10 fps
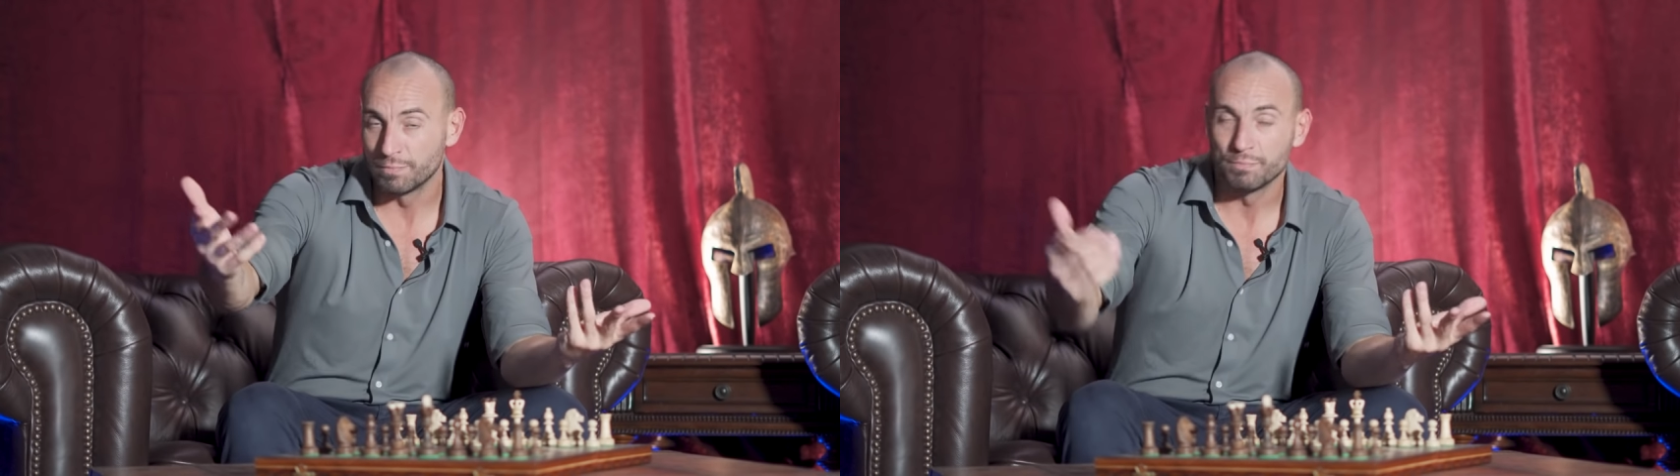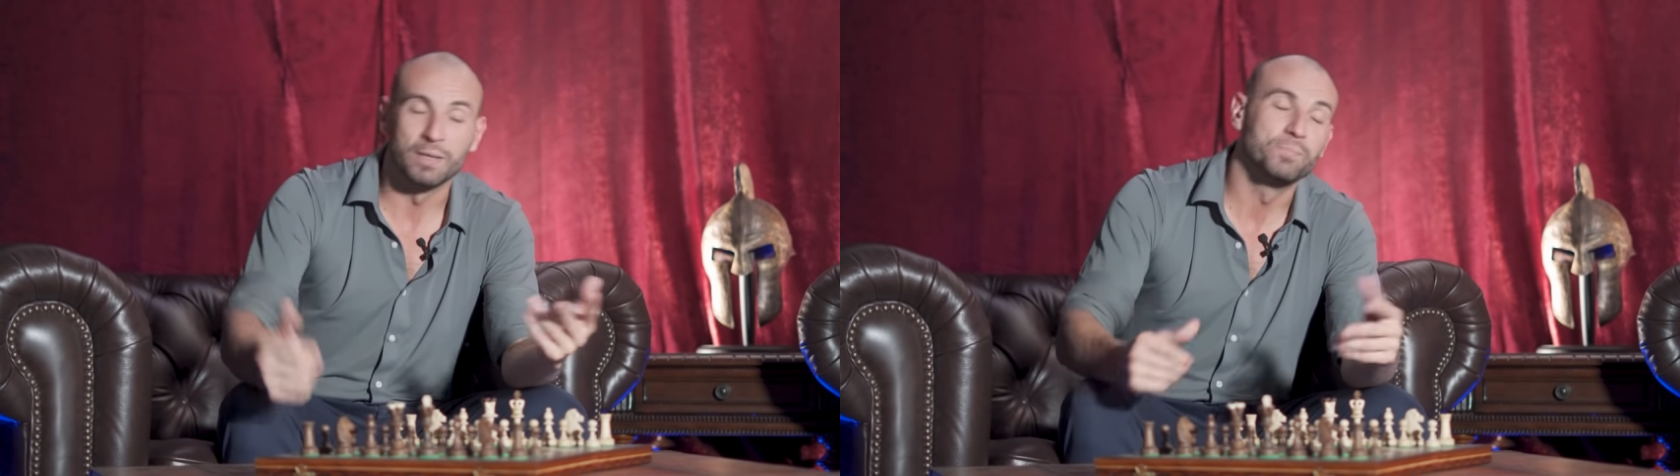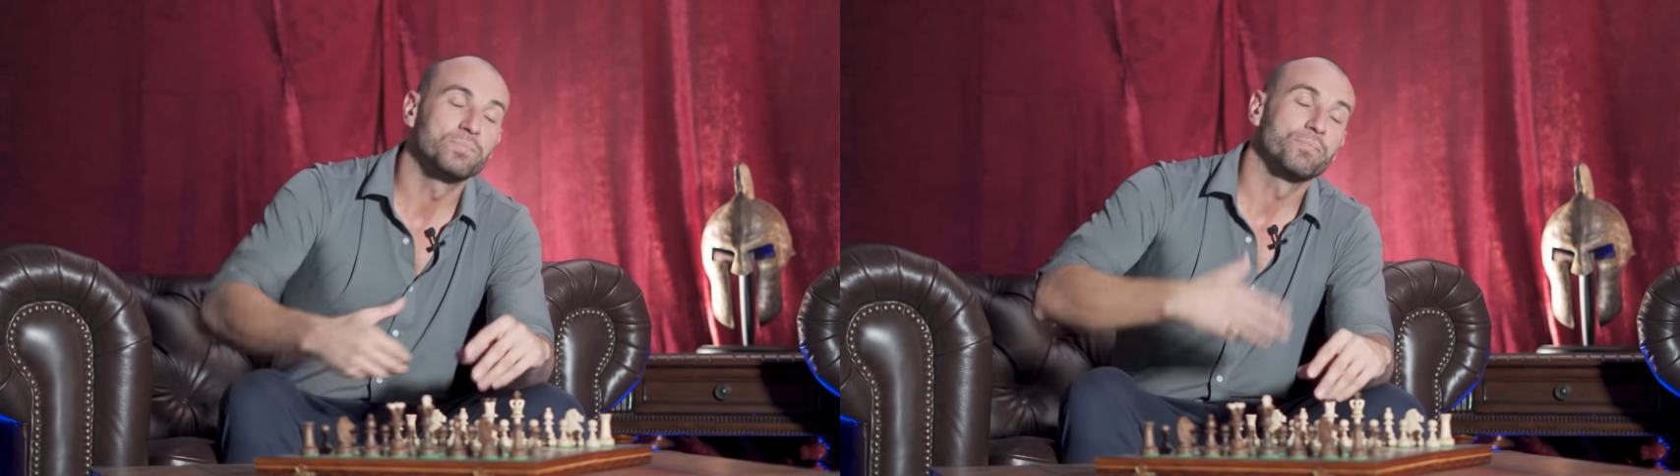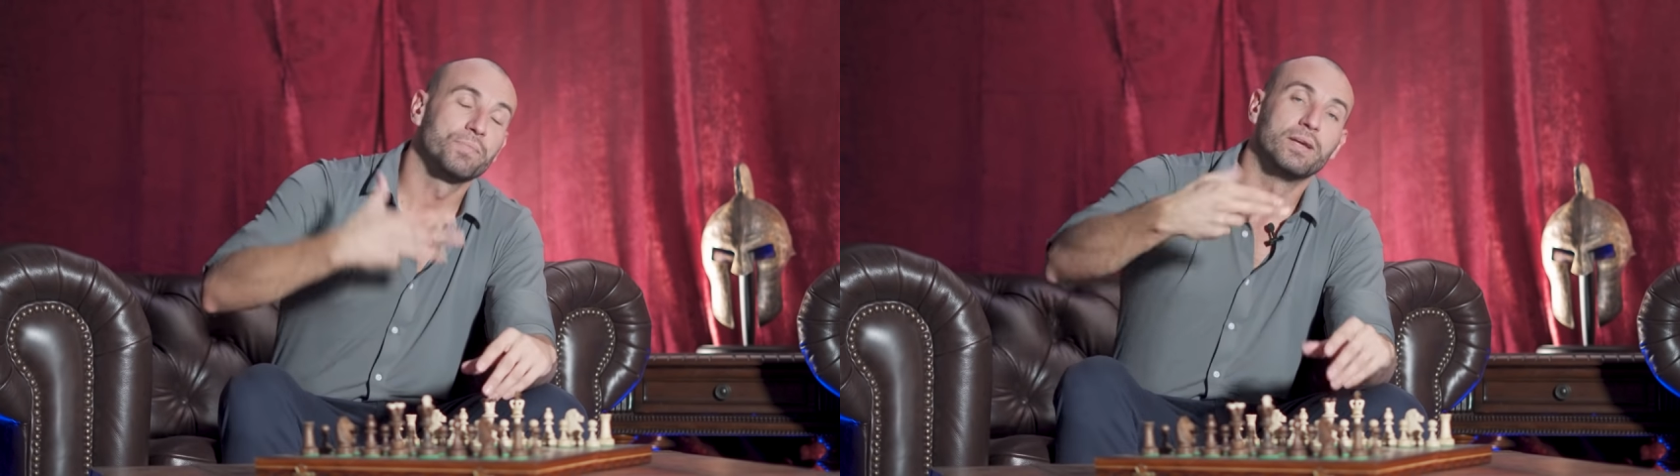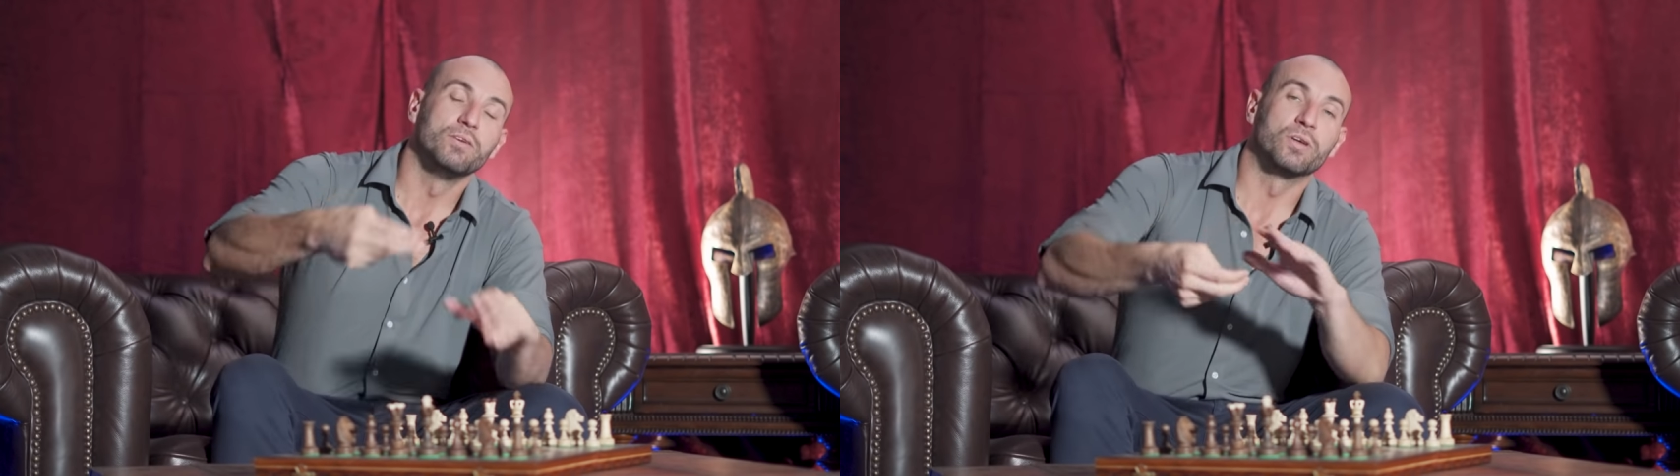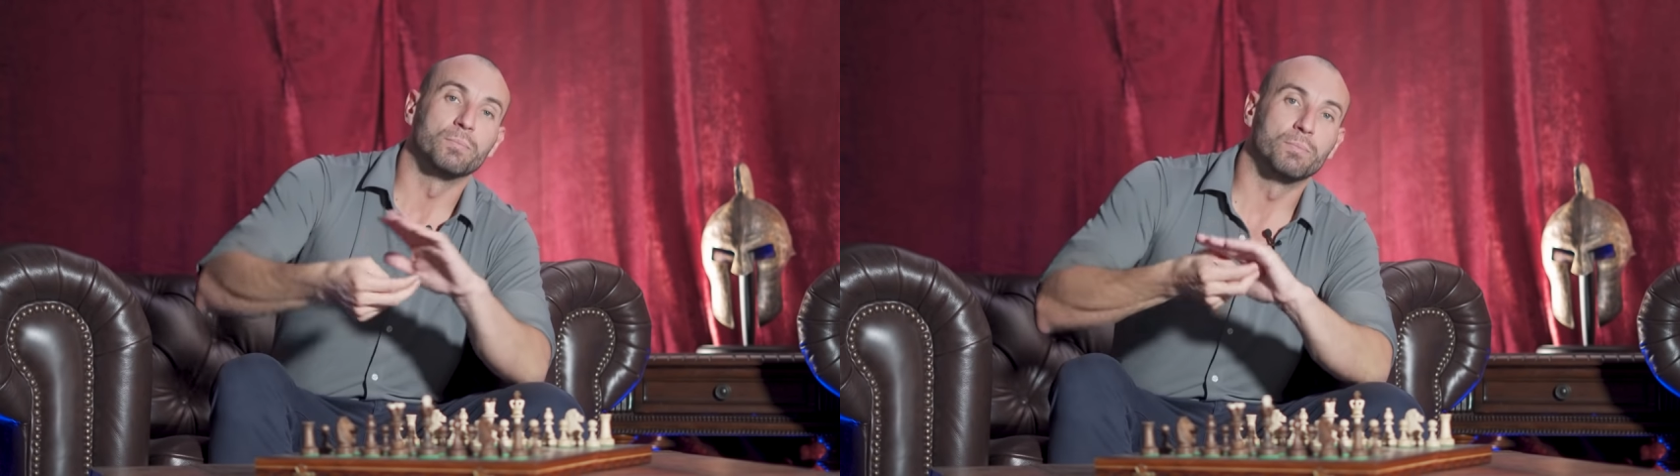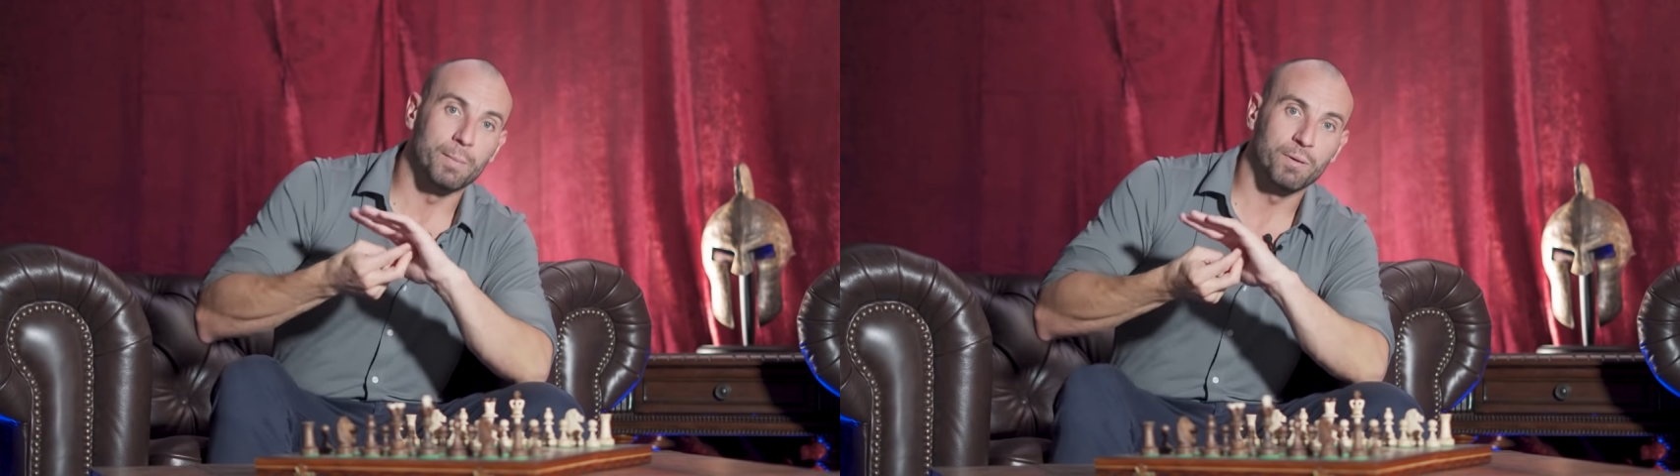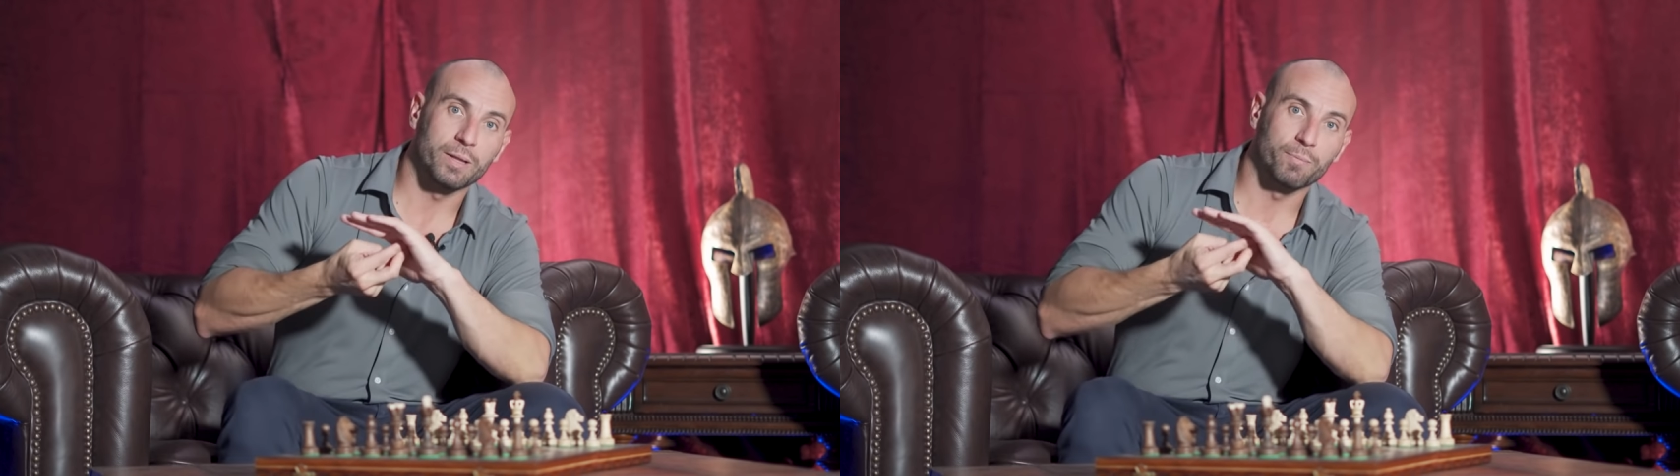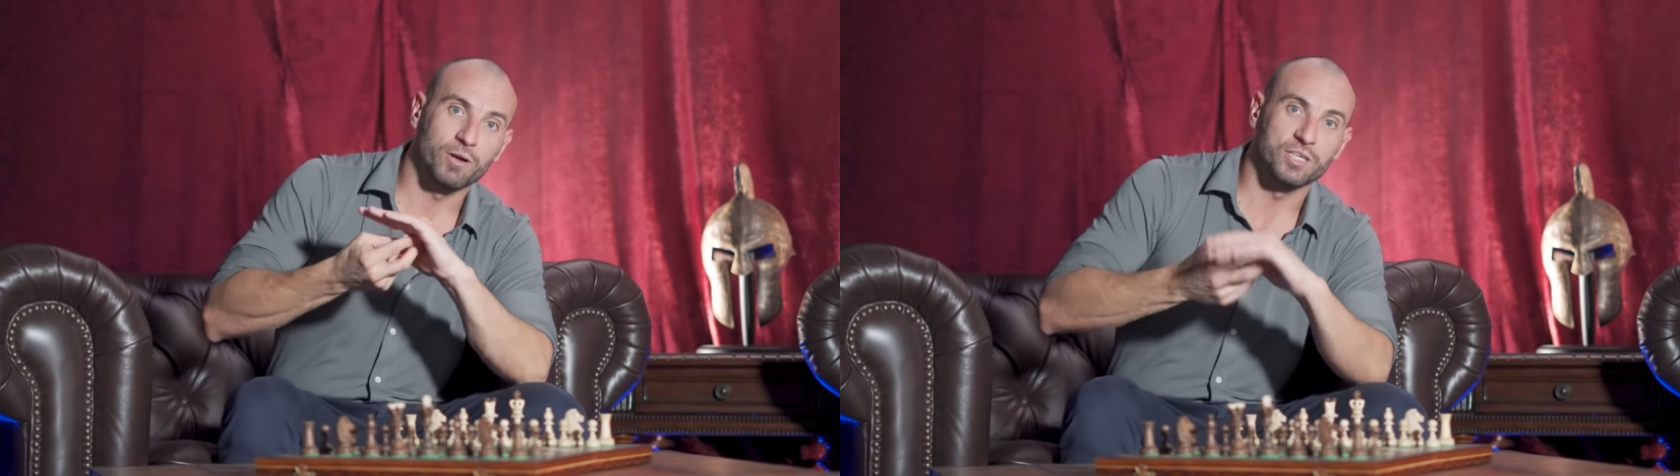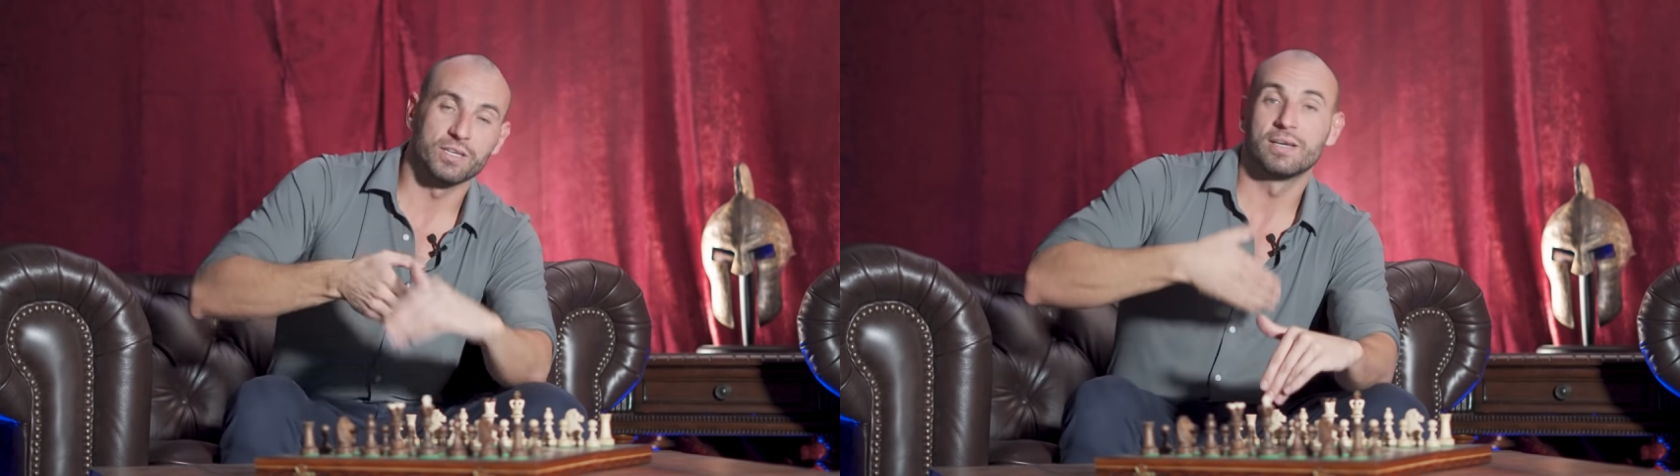But you can apply the
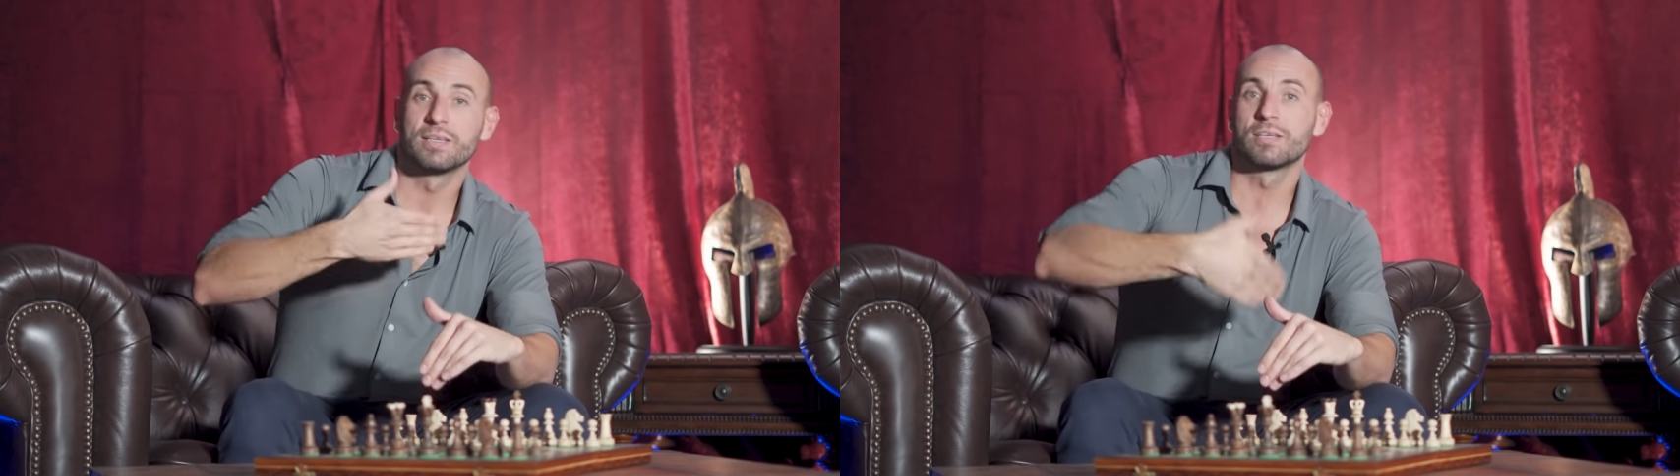pressure there,